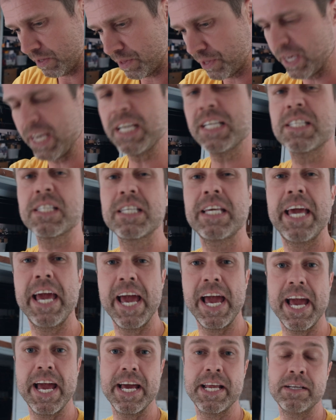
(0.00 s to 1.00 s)
Things
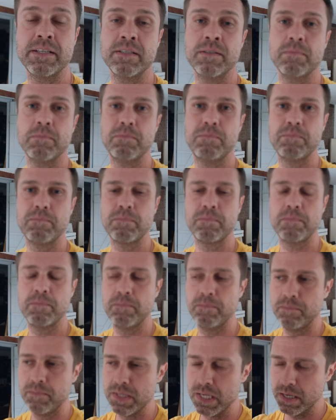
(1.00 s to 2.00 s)
can
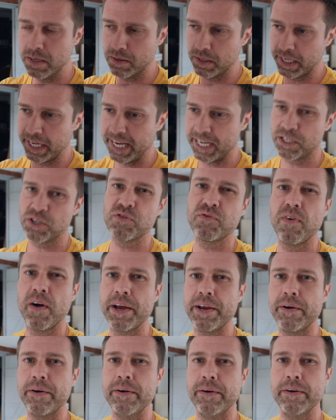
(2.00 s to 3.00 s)
catch
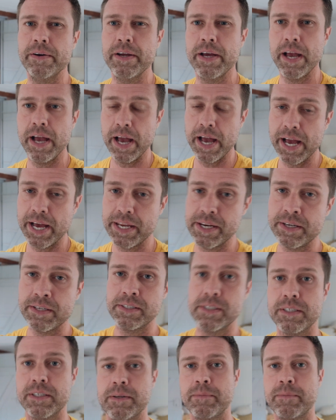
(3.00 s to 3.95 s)
fire, and